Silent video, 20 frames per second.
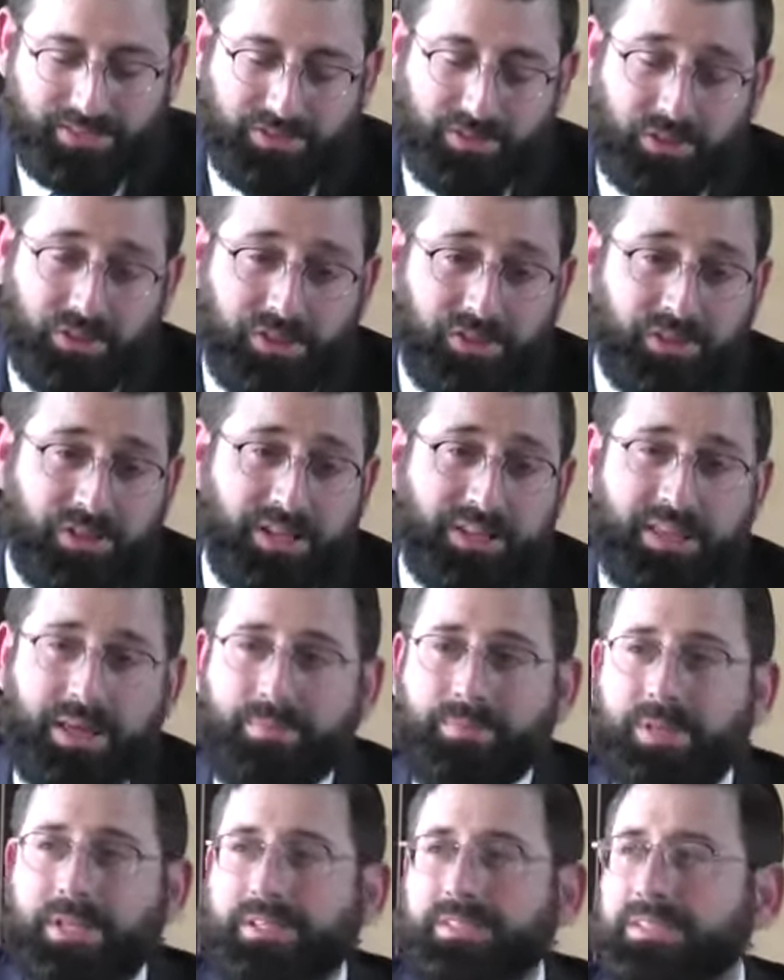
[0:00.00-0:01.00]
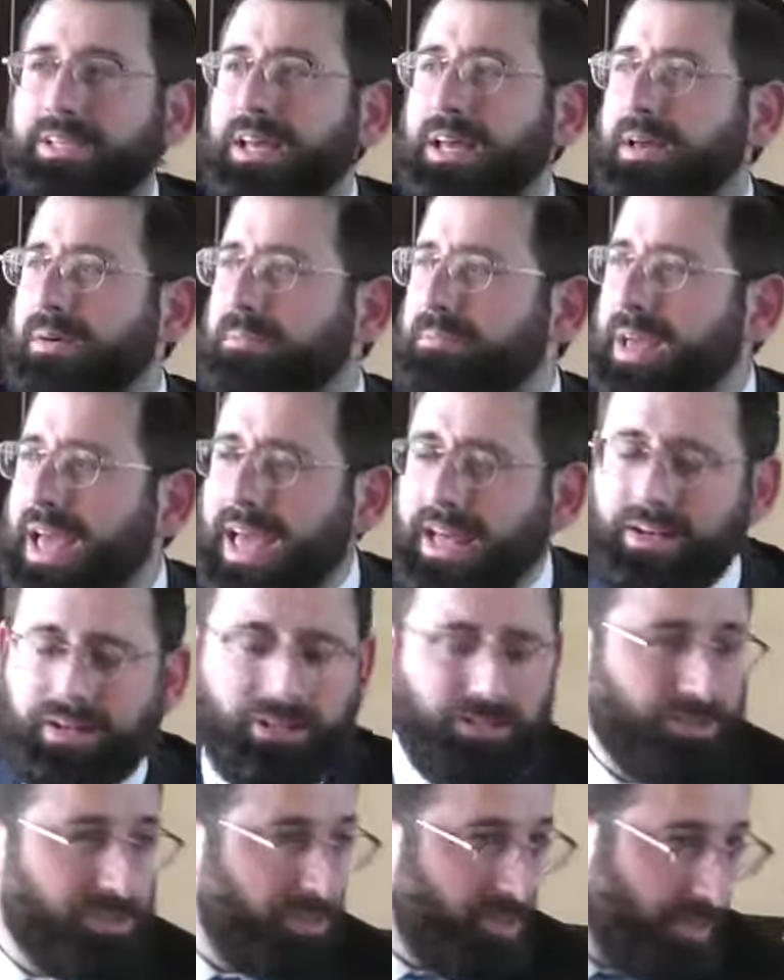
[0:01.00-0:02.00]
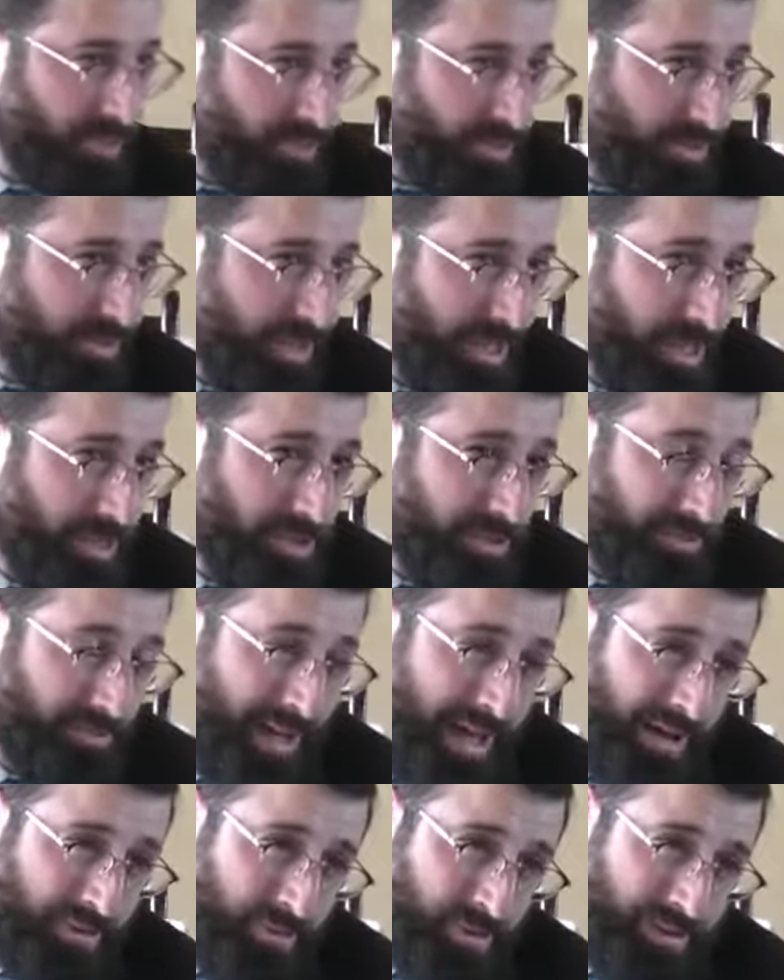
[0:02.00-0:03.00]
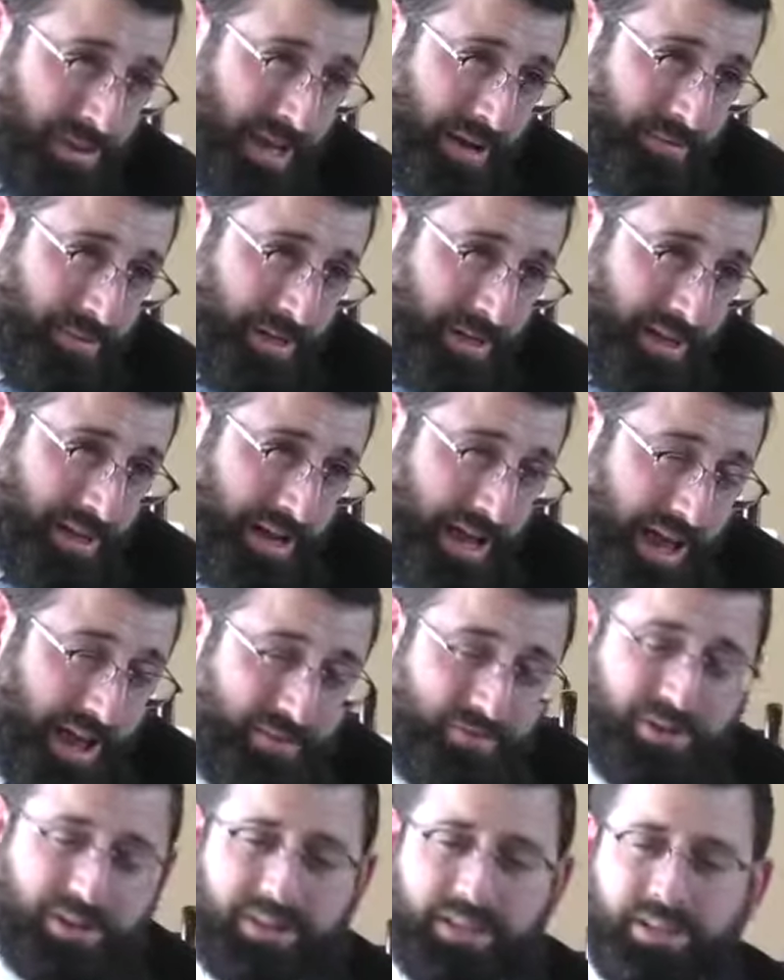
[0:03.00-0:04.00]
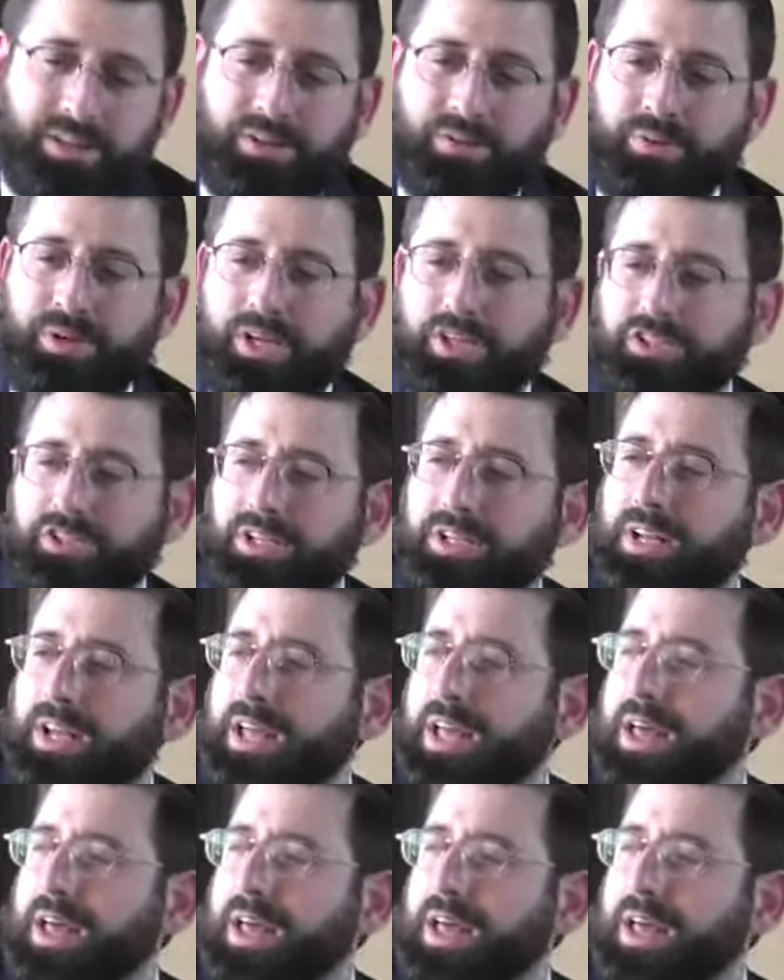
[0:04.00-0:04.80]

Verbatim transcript: So literally, that means man controls creation. Man will dominate everything in creation.